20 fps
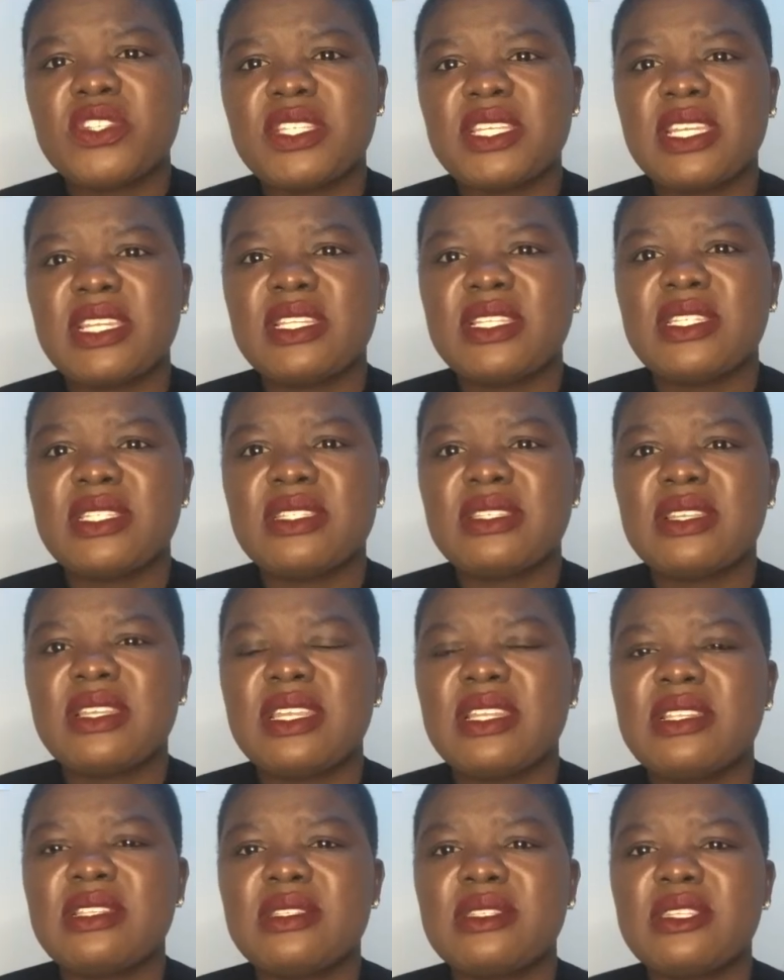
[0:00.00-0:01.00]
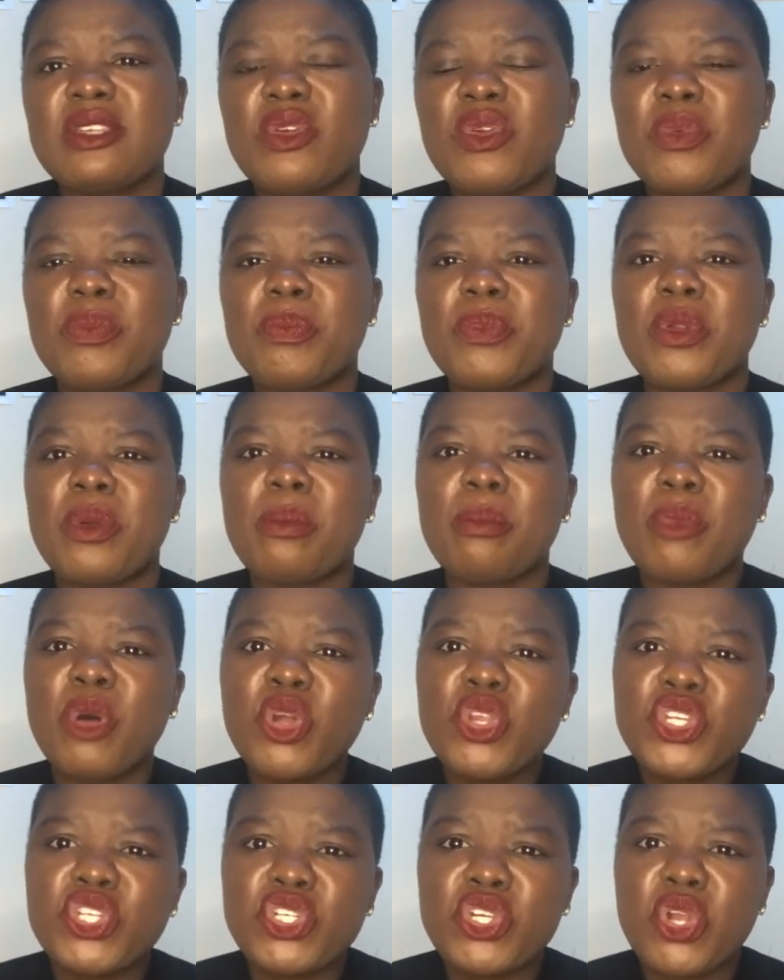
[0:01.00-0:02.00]
it's on
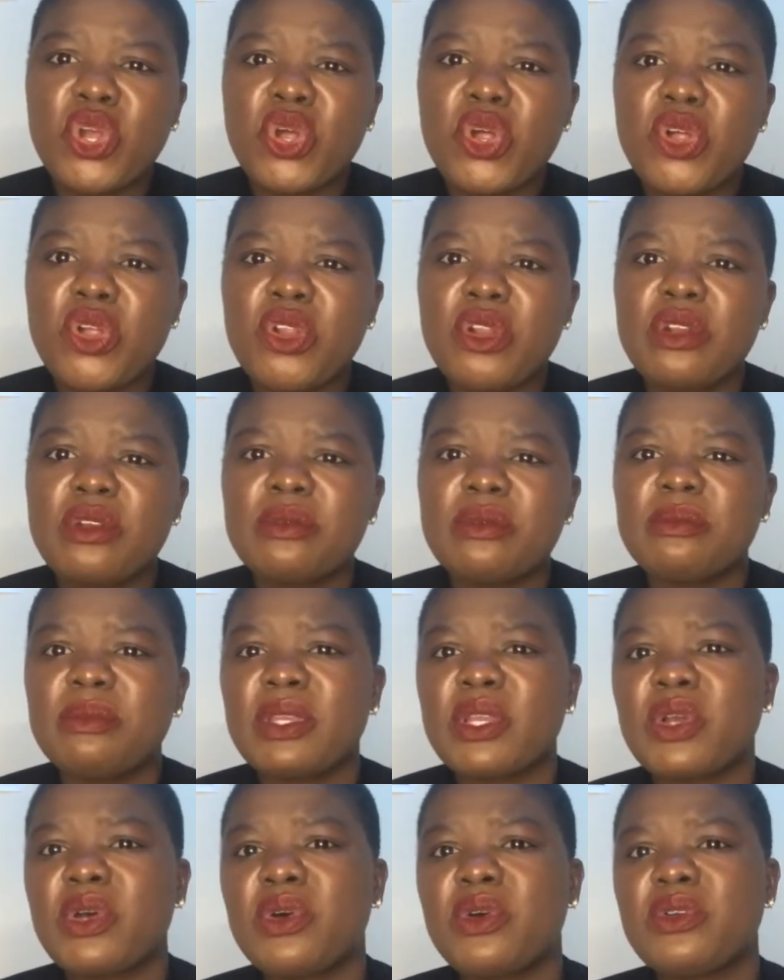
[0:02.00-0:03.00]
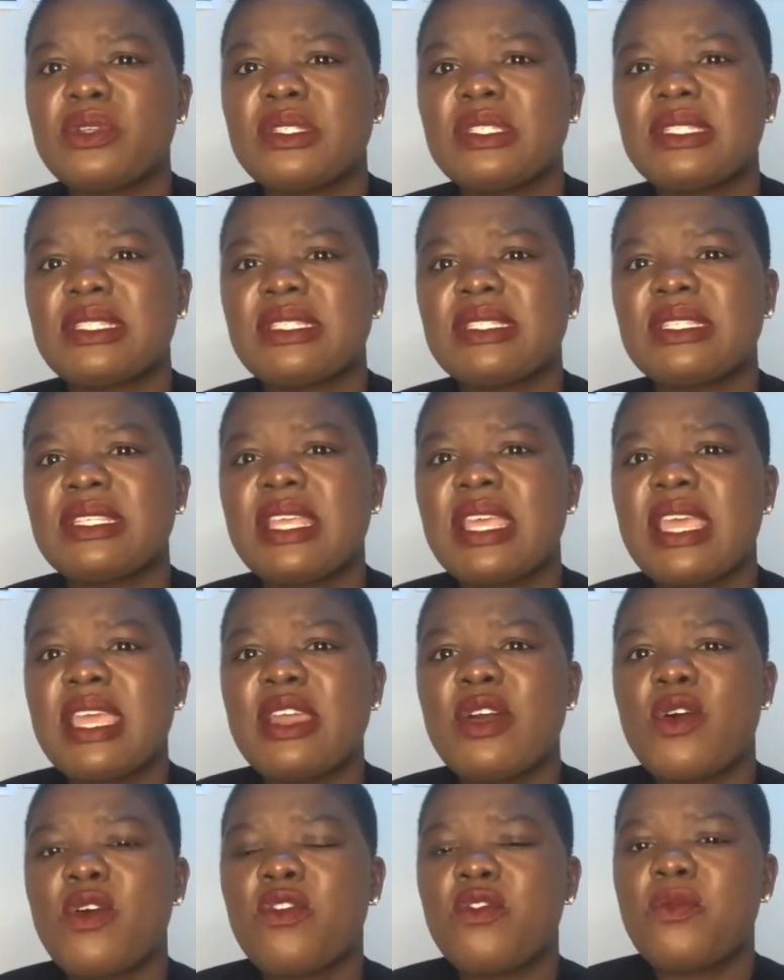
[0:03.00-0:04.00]
promotion, because
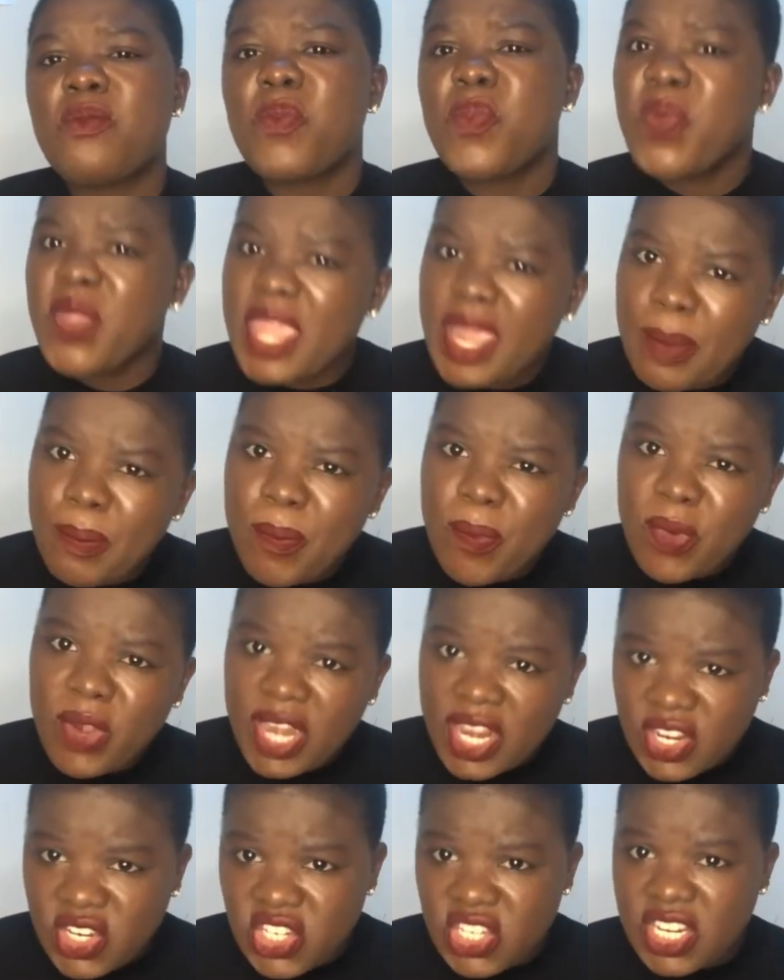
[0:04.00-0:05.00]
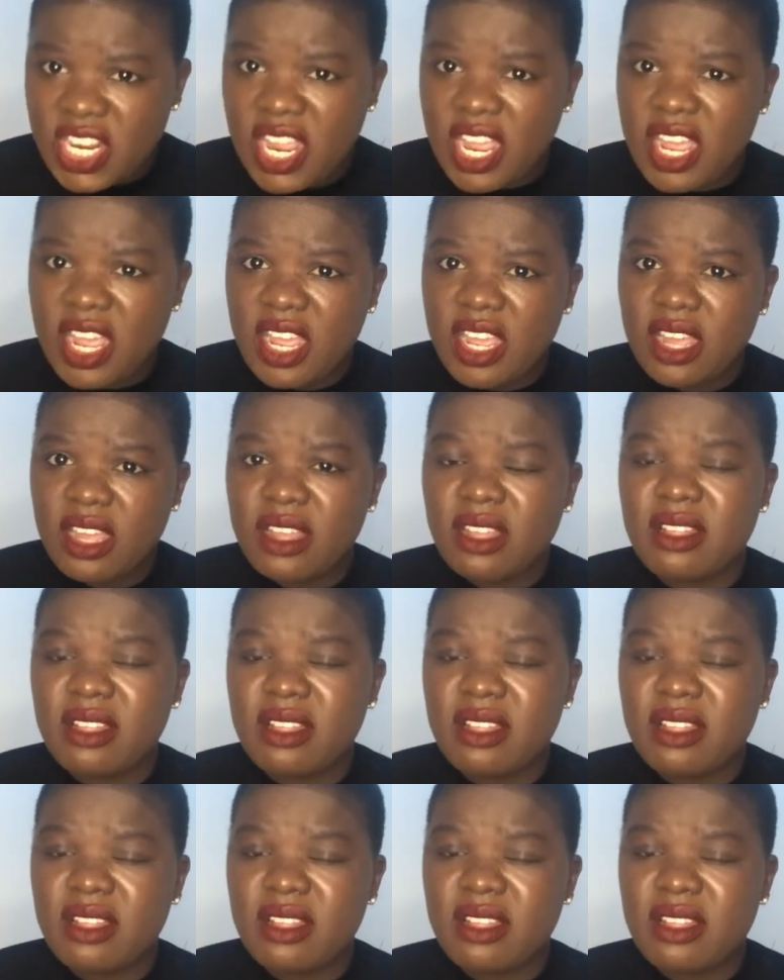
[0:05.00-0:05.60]
of peer pressure.